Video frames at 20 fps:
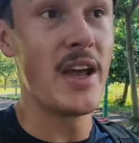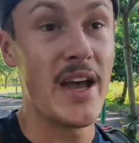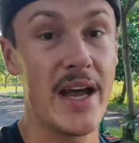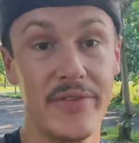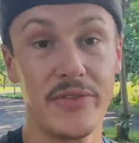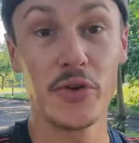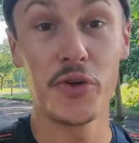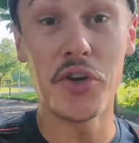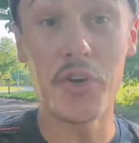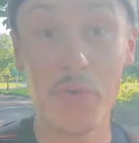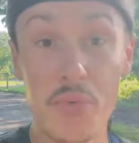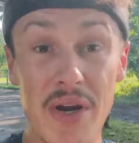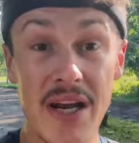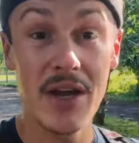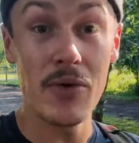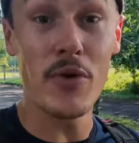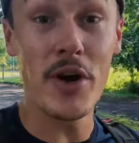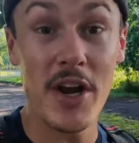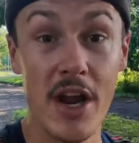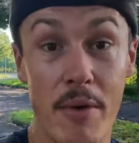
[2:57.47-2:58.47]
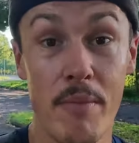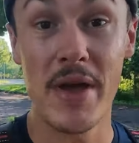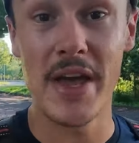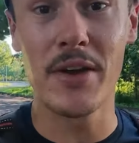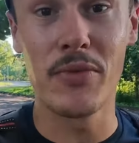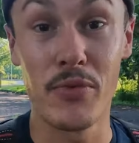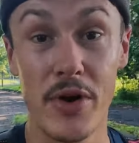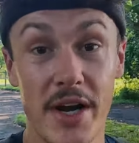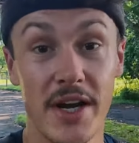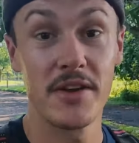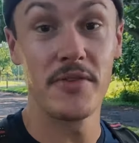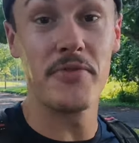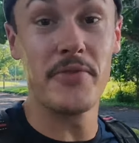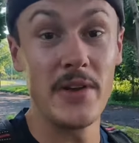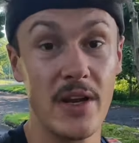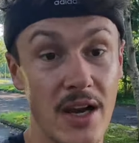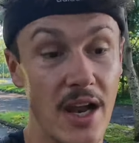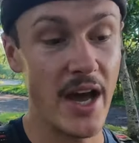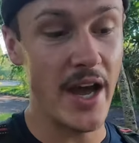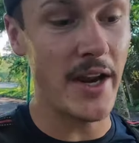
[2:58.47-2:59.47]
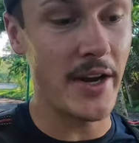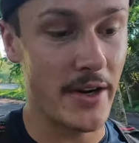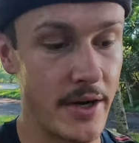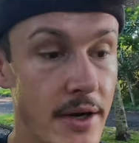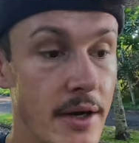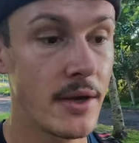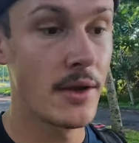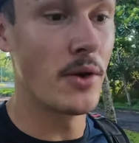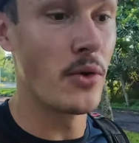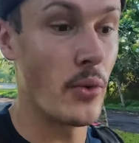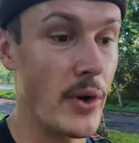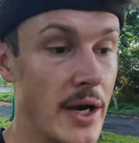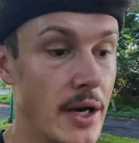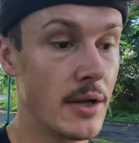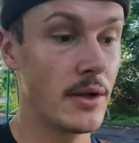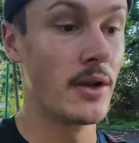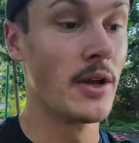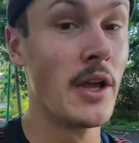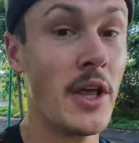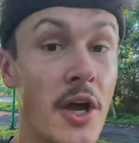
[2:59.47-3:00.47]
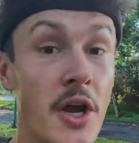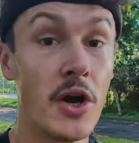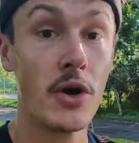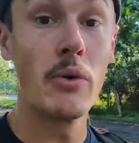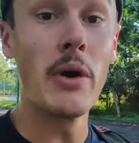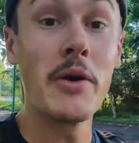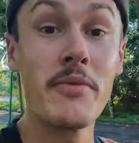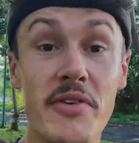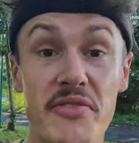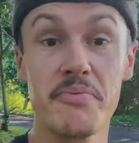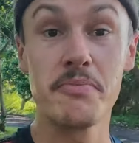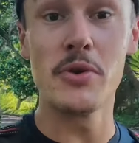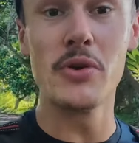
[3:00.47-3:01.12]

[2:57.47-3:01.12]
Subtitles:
And do you really want to make running feel lighter? Well, run with